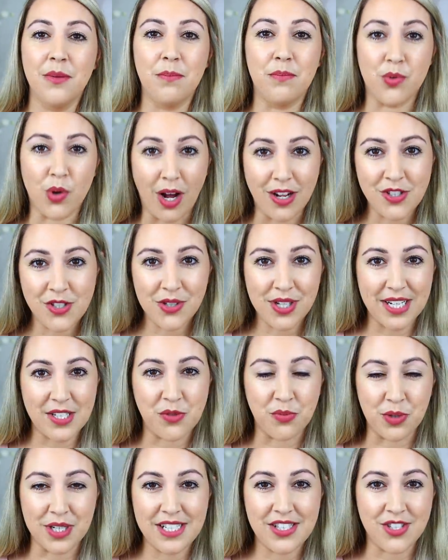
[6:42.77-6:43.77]
bronzer
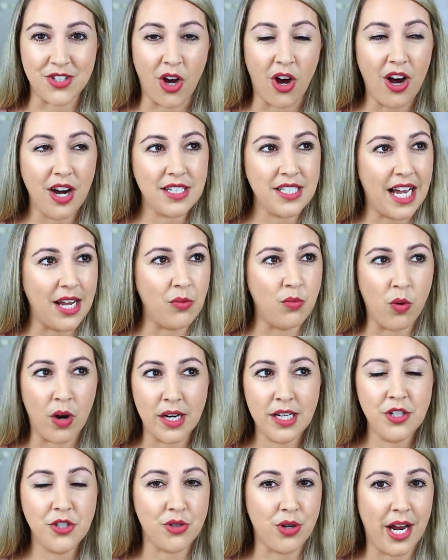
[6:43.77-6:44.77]
gets restocked, I
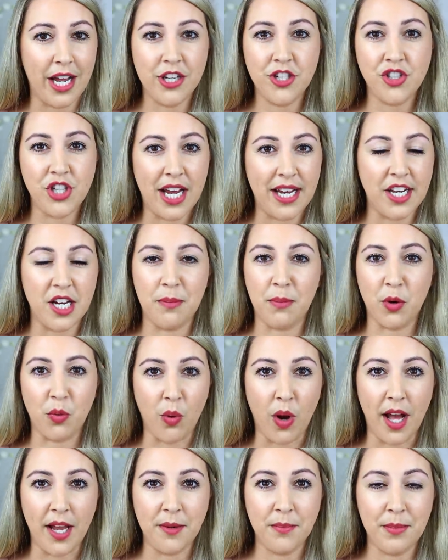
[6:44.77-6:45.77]
want to try shade number
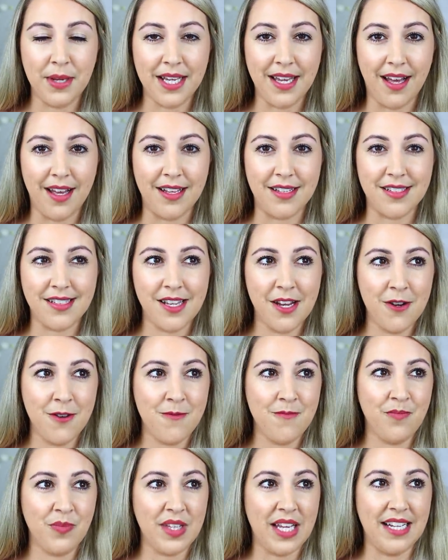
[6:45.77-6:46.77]
1 because
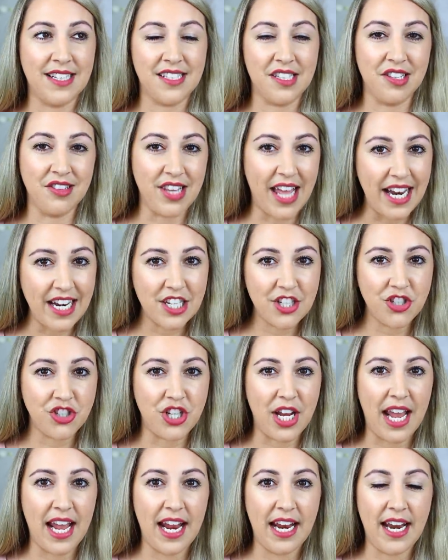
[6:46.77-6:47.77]
it's the lightest
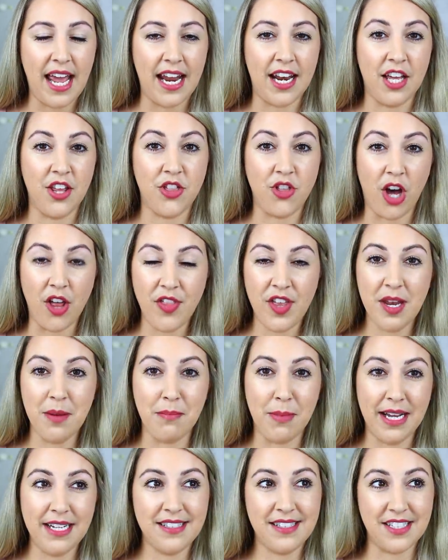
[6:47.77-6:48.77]
shade, and I thought that it
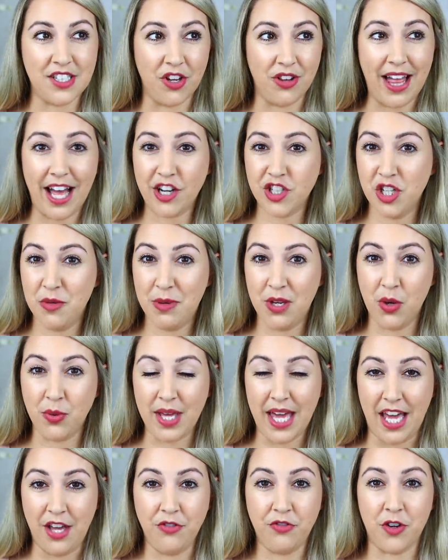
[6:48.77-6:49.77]
might still actually be
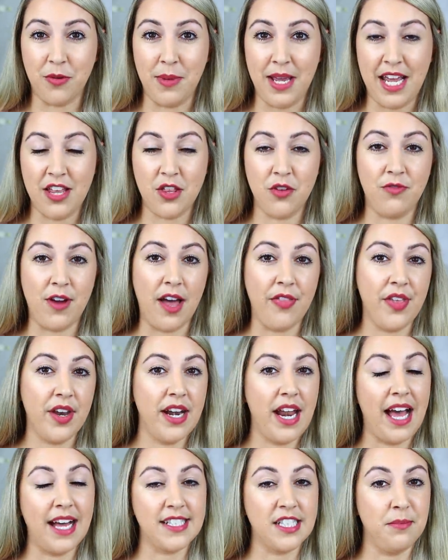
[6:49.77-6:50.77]
okay for me. The fact that
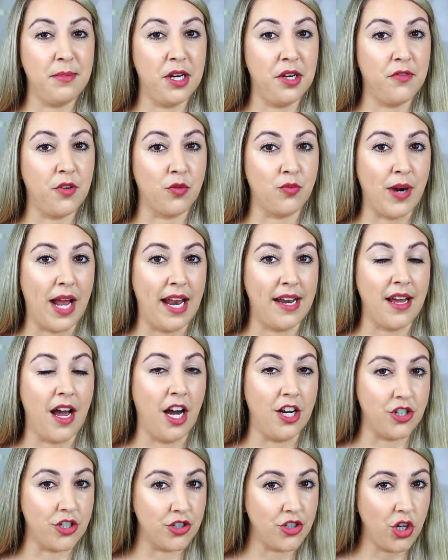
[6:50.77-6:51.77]
it has a bit of a red
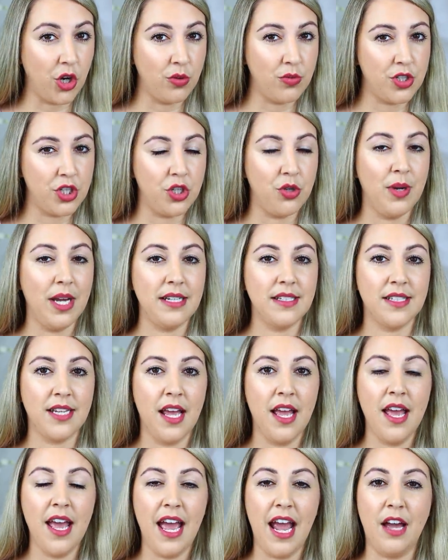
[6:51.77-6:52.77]
undertone to it
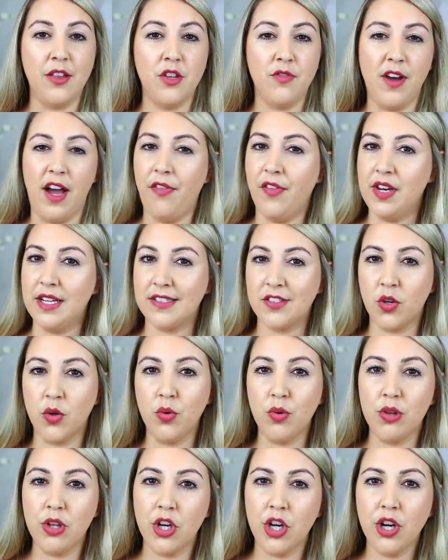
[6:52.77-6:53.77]
and the fact that it's
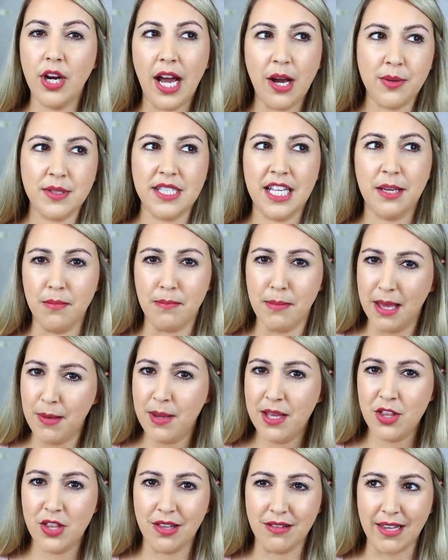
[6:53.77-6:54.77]
cooler, I was like,
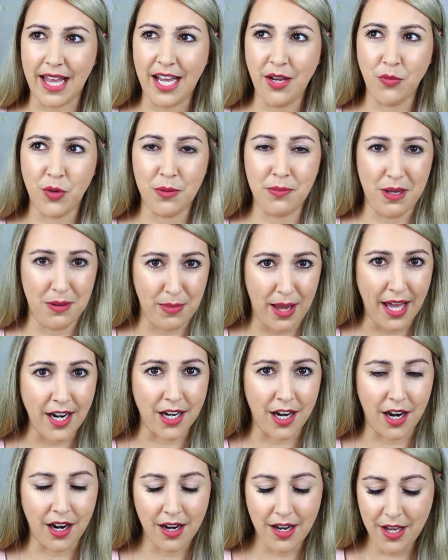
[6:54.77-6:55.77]
maybe the light would be
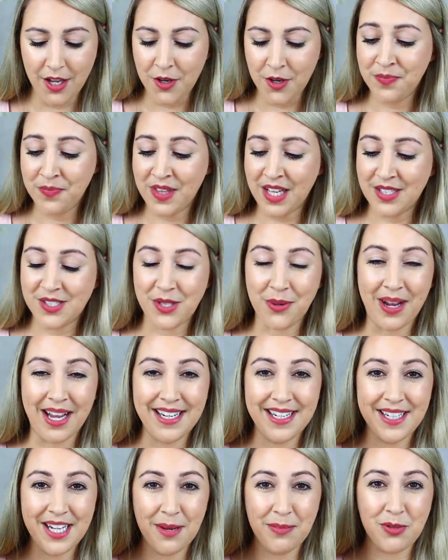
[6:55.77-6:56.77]
better. So I
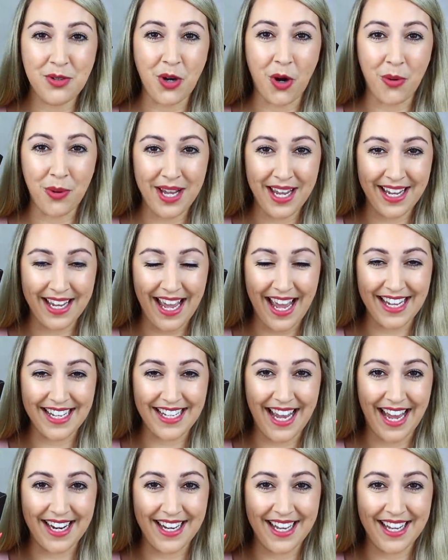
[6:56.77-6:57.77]
ended up going and
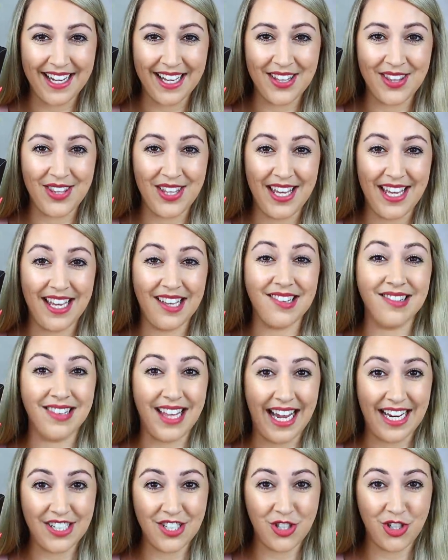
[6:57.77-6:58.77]
getting the
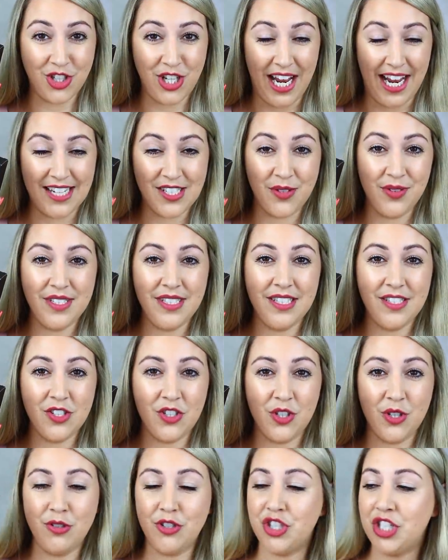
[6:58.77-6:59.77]
light shade. So this is
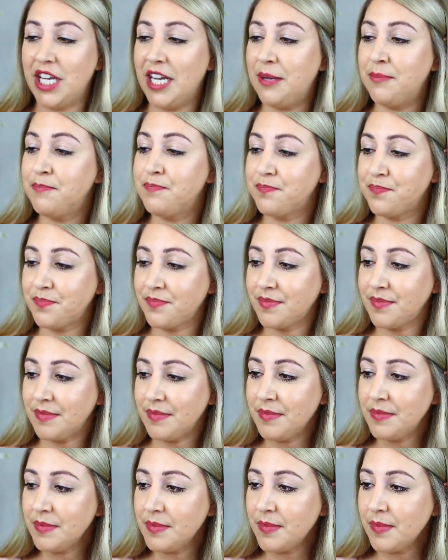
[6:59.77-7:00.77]
Gucci
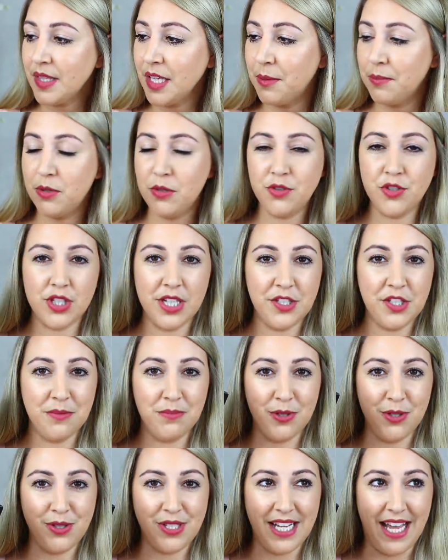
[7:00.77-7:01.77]
Poudre de
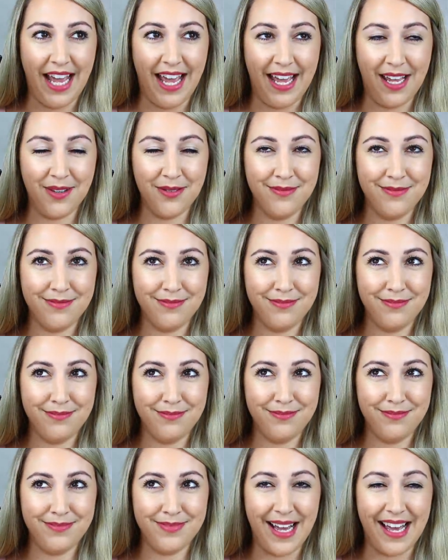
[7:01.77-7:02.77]
Beaute,
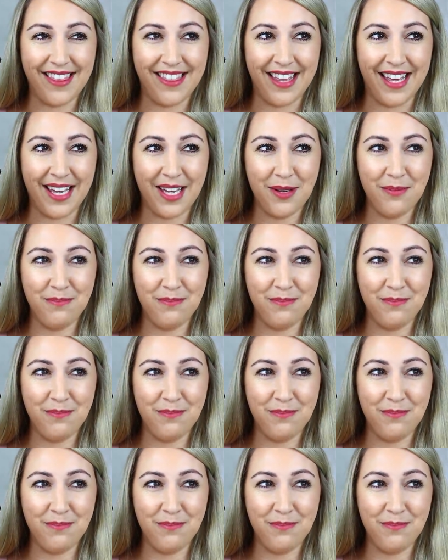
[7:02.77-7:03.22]
I think.